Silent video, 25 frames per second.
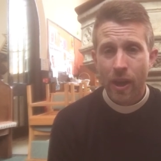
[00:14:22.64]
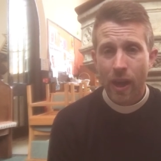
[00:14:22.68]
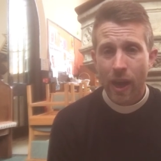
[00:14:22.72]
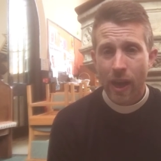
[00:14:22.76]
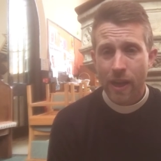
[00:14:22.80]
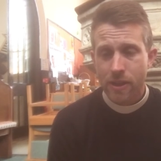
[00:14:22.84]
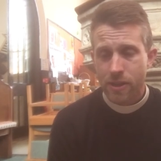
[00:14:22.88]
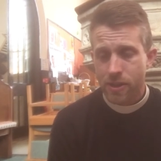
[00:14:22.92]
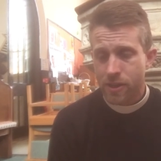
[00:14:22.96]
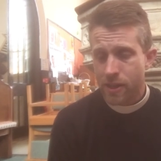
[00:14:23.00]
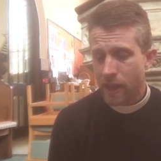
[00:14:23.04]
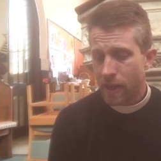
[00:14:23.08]

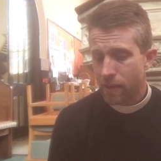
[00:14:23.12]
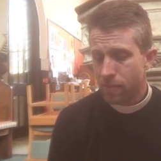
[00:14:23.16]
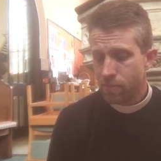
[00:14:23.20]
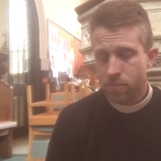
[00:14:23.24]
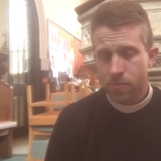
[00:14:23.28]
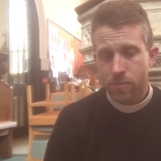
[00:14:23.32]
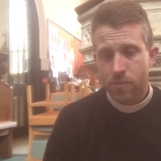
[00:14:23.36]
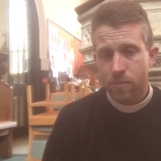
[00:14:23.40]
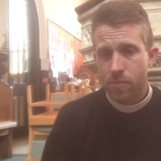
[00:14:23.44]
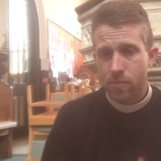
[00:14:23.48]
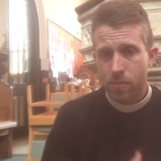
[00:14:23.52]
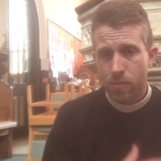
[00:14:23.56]
And
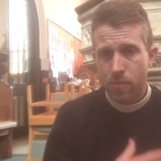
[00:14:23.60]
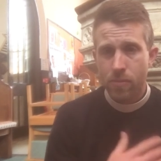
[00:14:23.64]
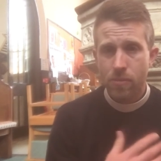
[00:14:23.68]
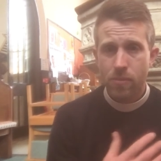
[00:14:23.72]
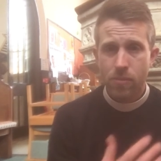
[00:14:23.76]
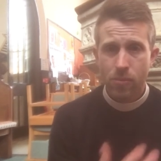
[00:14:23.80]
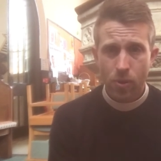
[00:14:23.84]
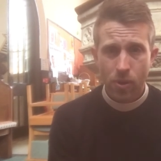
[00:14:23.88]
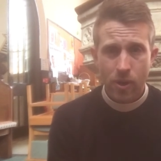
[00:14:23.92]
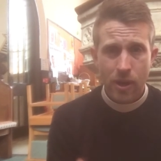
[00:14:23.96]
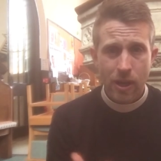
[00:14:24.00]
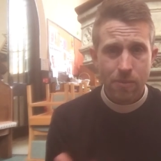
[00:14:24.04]
um,
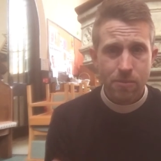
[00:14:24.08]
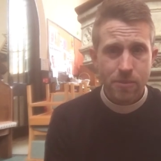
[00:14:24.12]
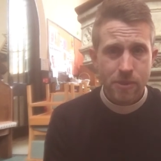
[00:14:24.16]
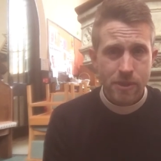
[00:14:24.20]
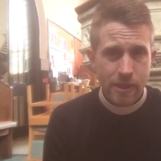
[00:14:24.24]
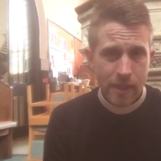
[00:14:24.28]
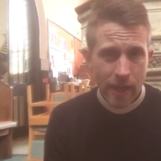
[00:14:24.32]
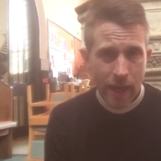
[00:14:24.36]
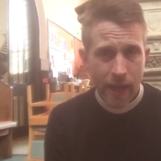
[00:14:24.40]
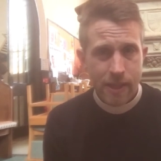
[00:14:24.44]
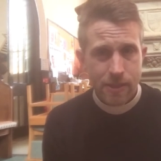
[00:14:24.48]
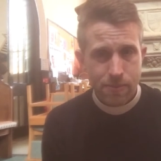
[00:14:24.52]
what comes
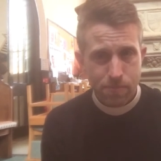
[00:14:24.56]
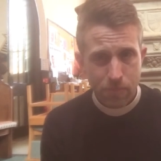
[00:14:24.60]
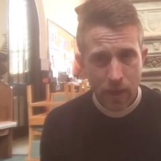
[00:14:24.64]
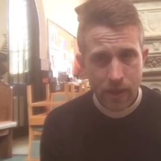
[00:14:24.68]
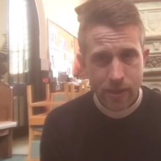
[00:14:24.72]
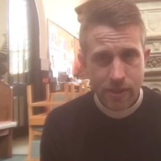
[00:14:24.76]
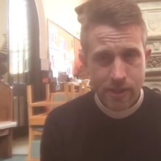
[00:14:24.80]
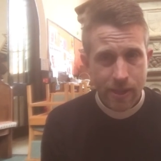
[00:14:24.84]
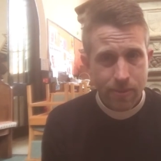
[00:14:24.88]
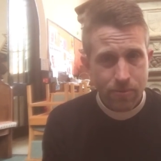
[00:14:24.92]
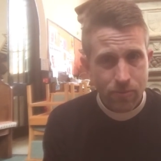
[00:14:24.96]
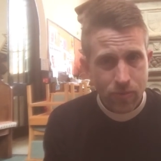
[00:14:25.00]
next
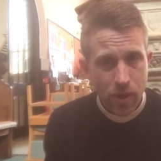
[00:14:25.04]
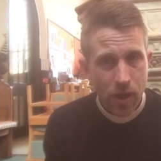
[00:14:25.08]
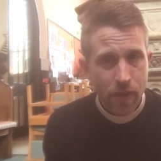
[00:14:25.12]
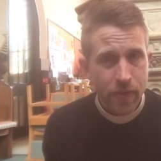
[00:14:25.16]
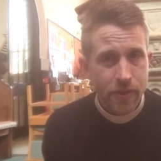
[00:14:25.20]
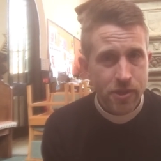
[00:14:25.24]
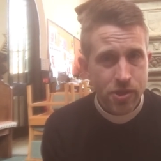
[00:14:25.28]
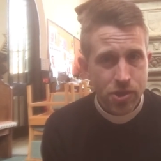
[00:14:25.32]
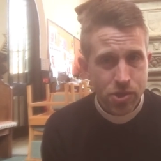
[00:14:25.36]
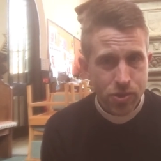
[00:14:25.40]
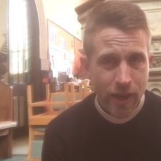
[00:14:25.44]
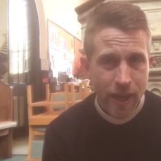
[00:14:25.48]
might seem
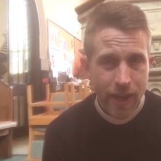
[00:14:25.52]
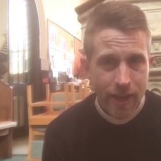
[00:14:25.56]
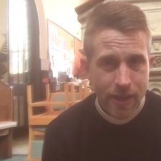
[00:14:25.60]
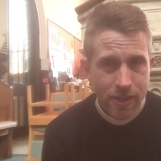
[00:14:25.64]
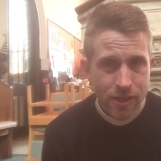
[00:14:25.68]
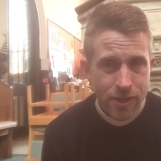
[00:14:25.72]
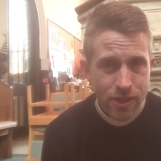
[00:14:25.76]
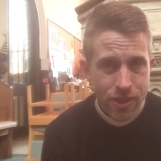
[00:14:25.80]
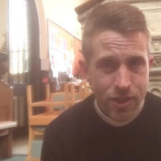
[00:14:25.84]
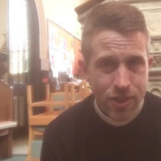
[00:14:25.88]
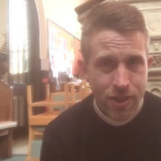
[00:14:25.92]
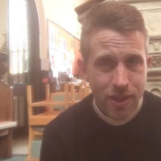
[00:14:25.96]
rather
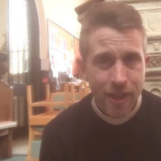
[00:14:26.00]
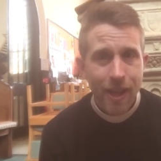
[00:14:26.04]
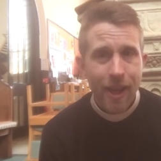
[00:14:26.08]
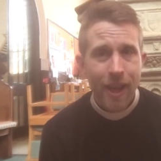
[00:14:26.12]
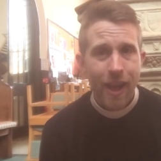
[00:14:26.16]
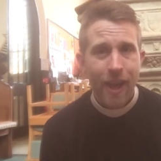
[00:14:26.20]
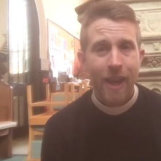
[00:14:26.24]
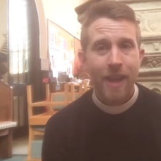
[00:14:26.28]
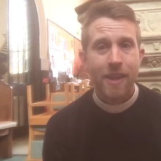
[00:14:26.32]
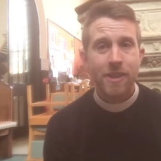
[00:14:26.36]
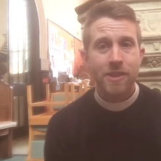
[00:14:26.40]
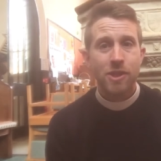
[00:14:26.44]
strange
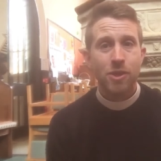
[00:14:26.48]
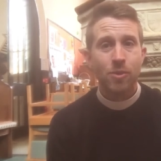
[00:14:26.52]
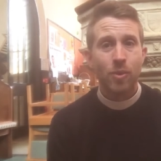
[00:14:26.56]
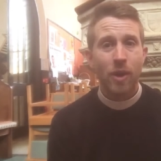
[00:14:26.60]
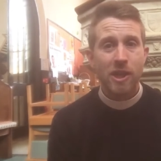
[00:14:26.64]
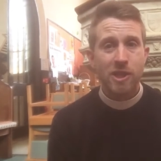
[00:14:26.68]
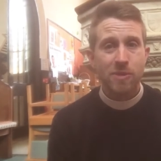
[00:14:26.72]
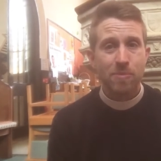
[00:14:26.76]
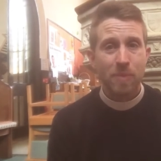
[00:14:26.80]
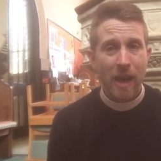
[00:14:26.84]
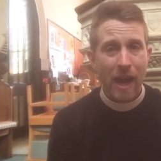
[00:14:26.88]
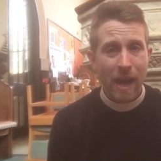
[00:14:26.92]
uh, to
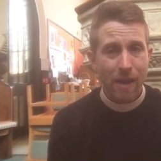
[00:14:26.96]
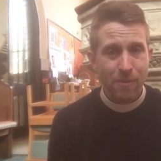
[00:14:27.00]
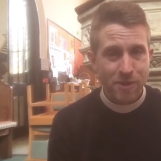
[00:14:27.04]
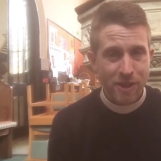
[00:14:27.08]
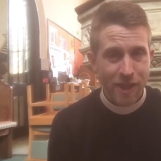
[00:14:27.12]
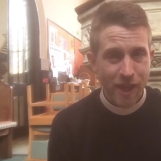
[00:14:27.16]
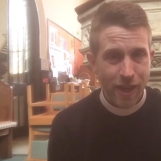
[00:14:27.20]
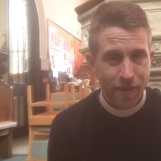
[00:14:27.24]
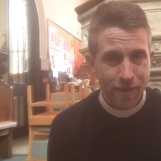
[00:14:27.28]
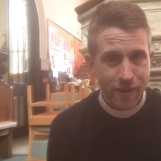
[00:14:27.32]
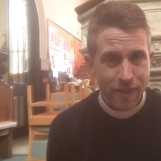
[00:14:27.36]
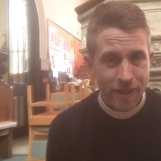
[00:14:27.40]
us,
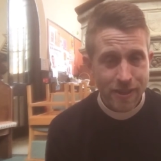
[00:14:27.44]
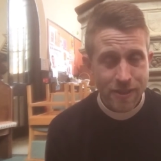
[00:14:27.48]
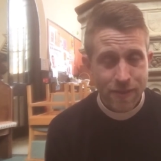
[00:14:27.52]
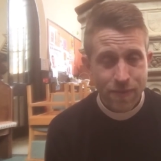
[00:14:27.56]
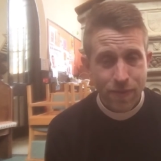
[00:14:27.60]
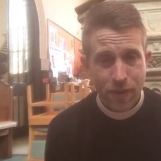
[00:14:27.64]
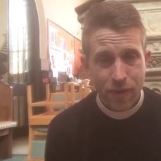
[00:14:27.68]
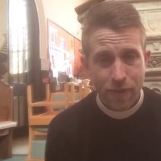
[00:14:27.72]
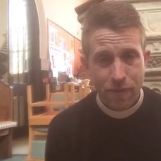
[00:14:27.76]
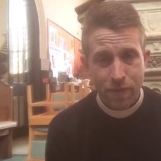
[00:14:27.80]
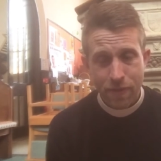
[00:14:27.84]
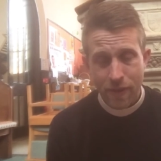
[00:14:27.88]
perhaps hearing this
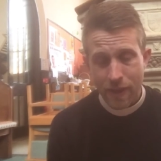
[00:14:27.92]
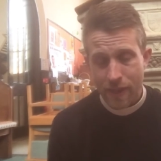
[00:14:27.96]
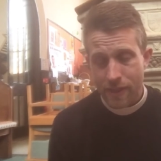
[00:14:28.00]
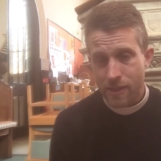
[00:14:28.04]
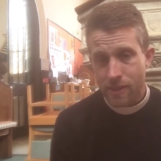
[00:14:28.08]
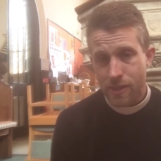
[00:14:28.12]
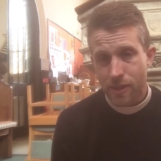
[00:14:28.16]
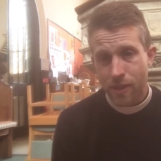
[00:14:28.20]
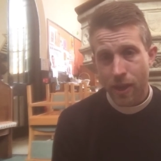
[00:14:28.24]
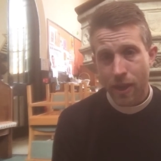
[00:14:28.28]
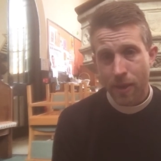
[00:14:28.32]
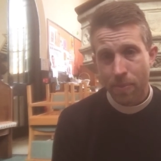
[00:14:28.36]
for the
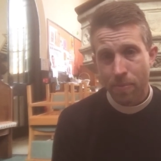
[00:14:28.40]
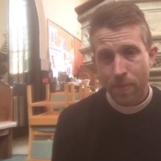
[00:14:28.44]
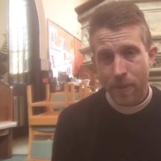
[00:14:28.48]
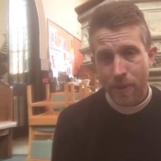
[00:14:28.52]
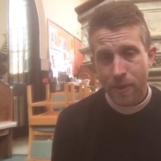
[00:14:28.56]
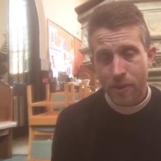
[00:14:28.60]
first time.